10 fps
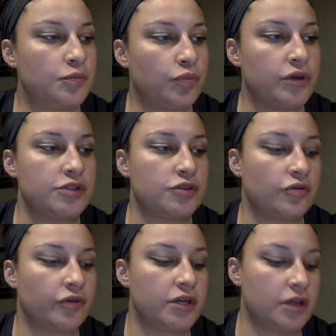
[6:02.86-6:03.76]
breeze
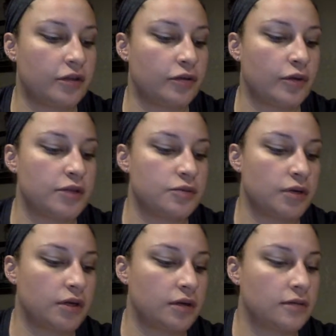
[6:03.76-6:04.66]
over it. Otherwise,
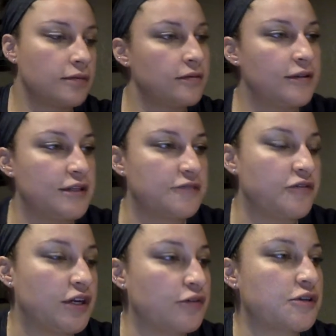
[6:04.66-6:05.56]
this
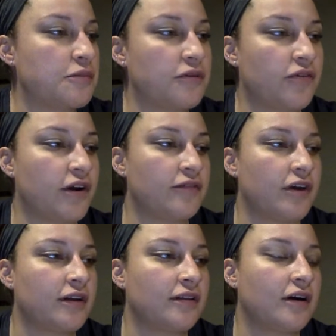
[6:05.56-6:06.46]
video is going to be very,
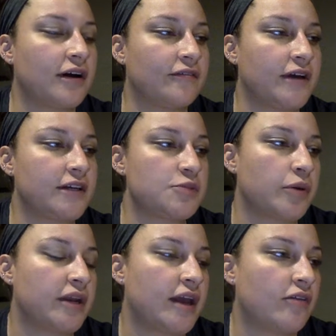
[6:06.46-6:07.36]
very long if I
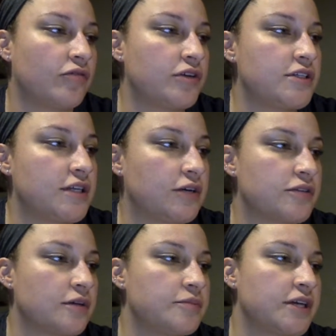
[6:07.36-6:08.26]
explain every single
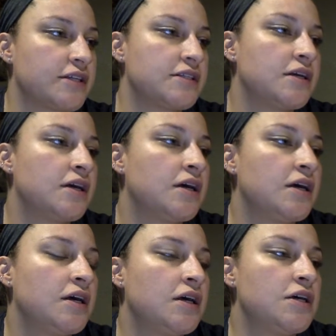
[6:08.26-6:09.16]
subtest.
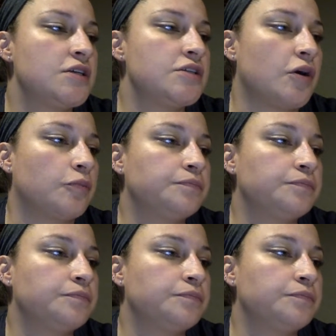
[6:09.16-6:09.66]
So,